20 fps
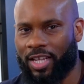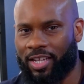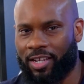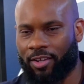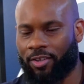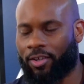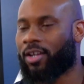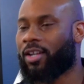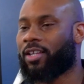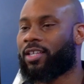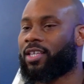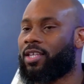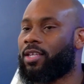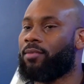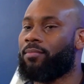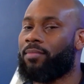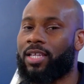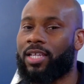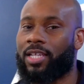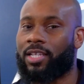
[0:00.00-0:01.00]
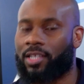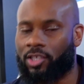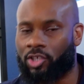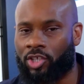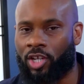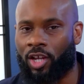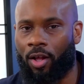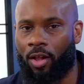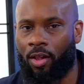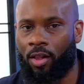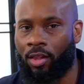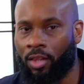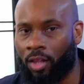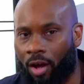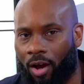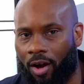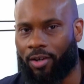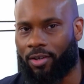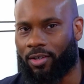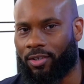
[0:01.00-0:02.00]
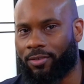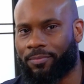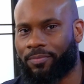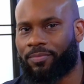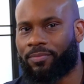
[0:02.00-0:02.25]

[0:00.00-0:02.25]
and they're going to keep me in the jail longer.